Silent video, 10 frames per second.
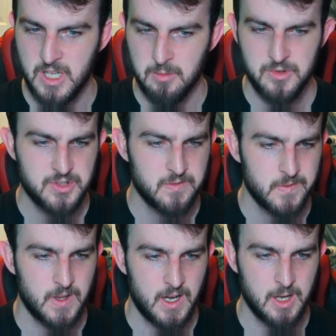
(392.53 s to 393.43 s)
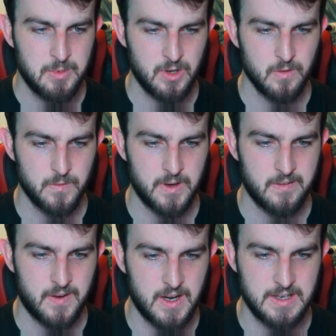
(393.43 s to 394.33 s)
Be able to fly, but you're
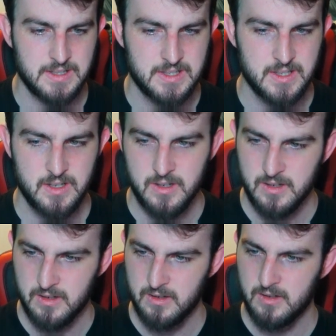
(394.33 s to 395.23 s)
afraid of heights.